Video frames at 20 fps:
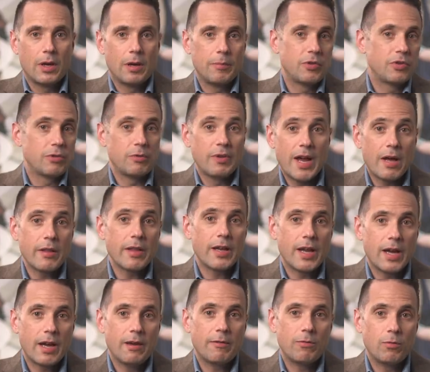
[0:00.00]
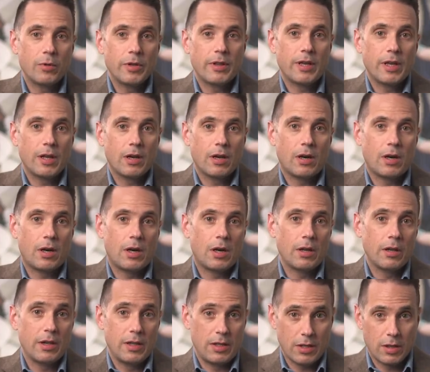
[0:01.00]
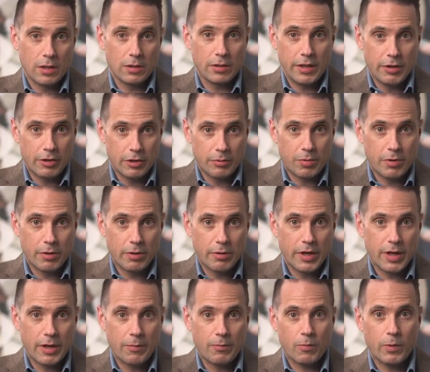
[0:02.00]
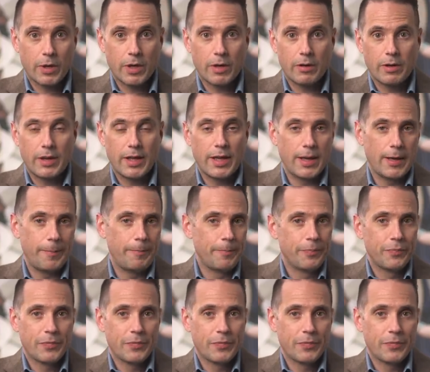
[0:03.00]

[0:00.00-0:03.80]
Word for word: So now they have what they call the Young Leaders Program, where they